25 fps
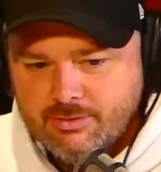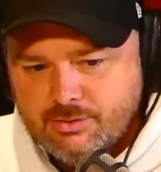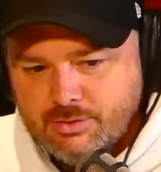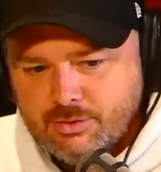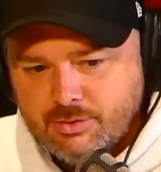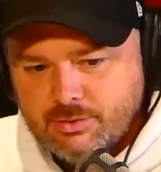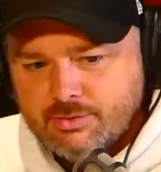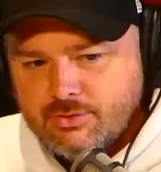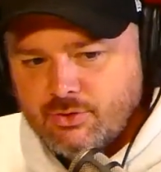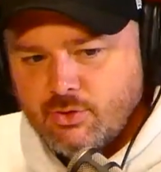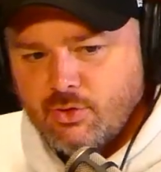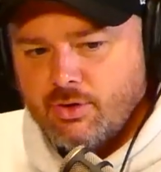
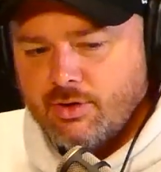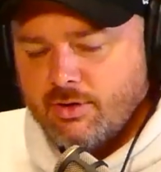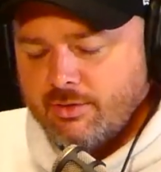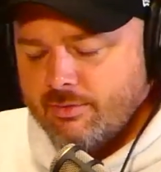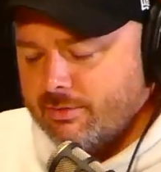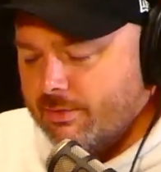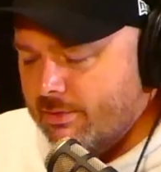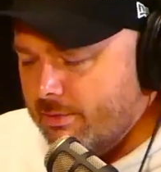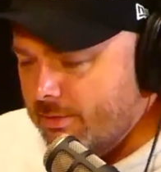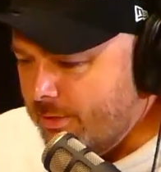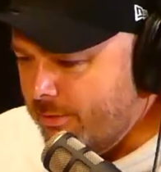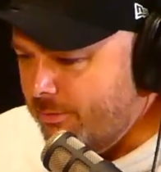So sorry
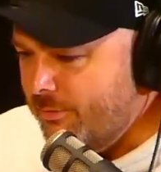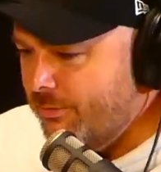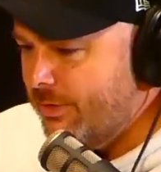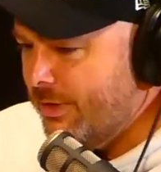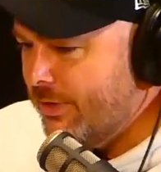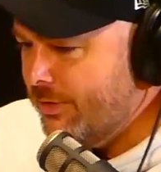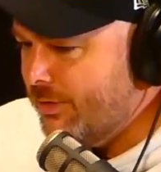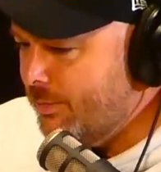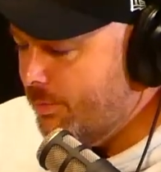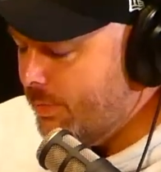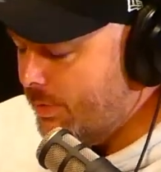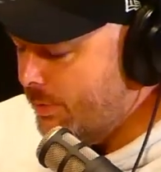for
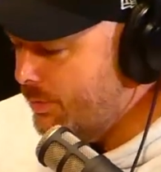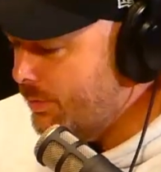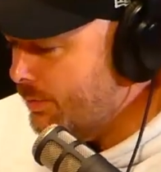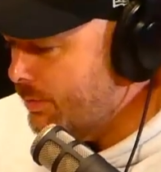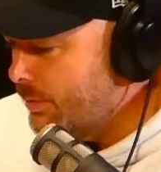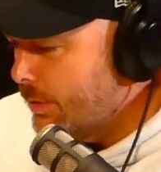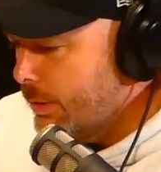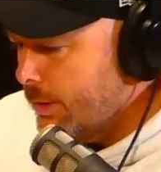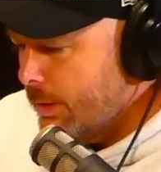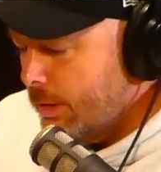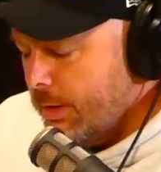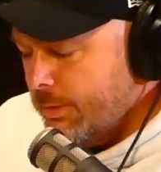offending people.
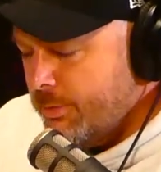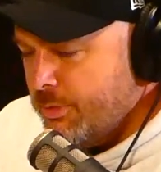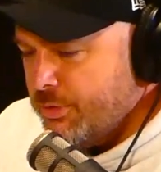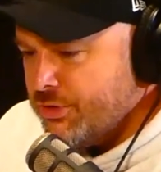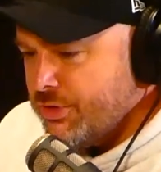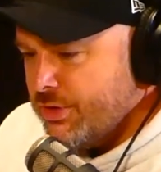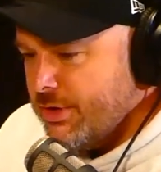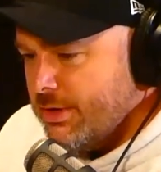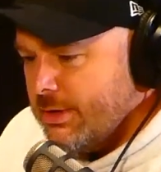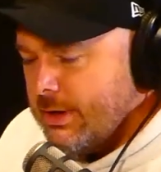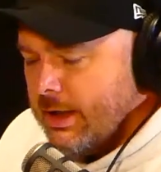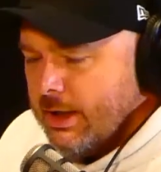It
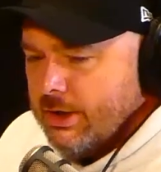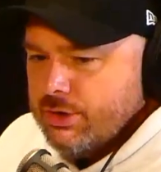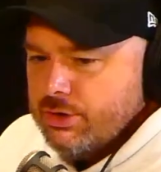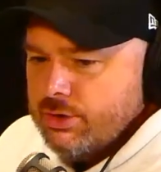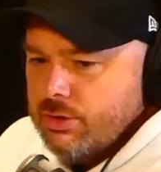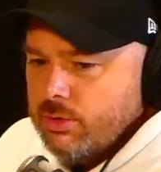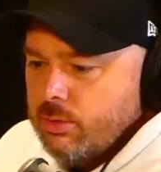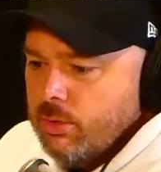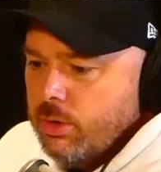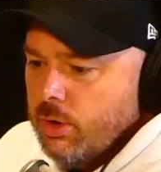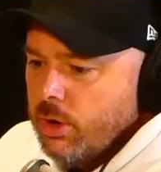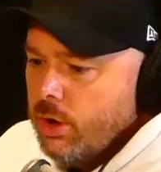wasn't
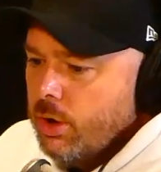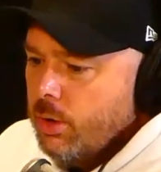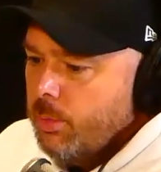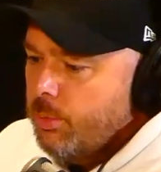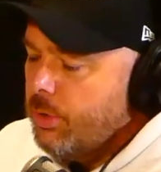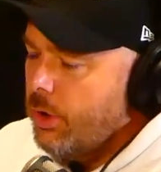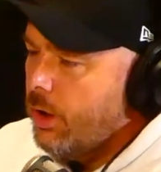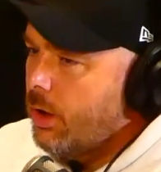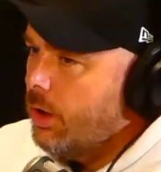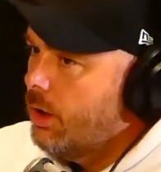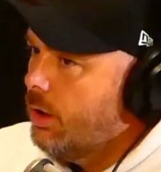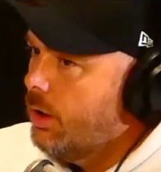intentional,
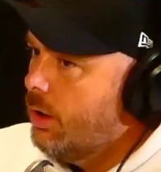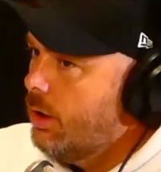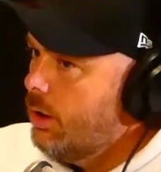but.